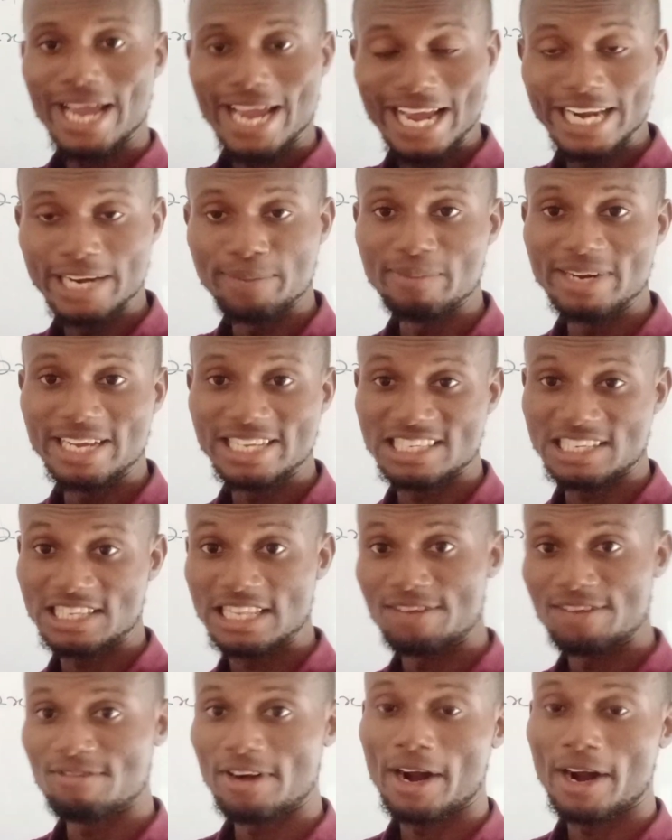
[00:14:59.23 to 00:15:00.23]
eliminate
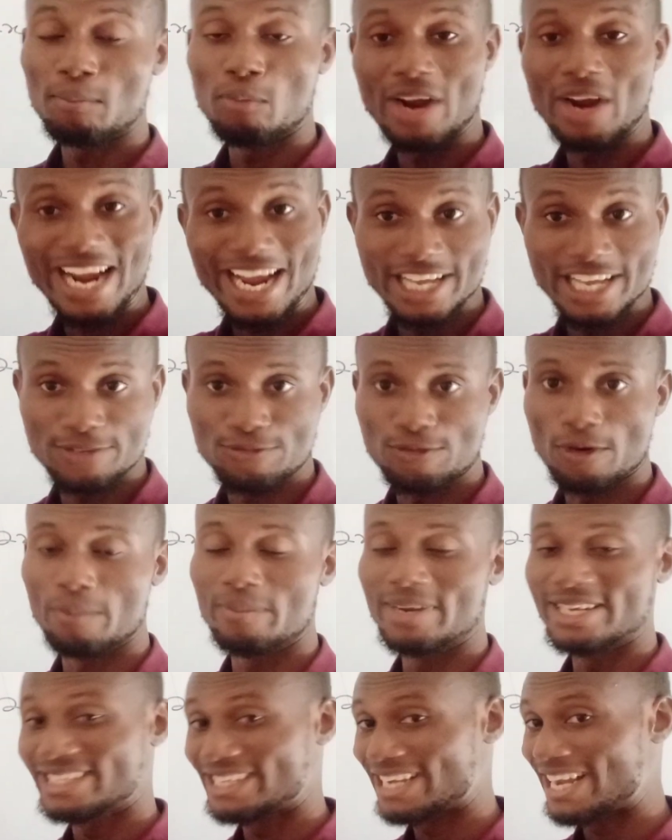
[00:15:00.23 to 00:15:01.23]
the variable s
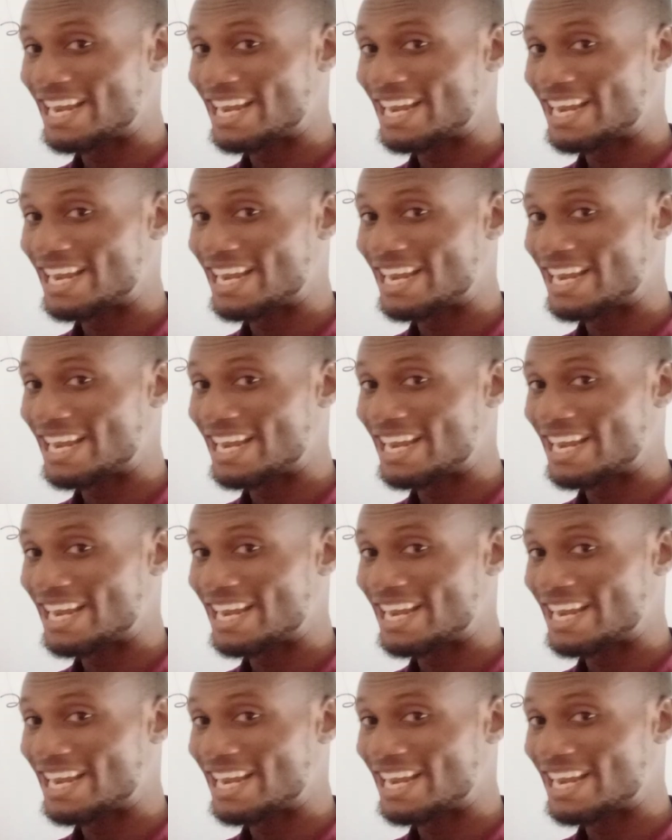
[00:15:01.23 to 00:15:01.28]
from it.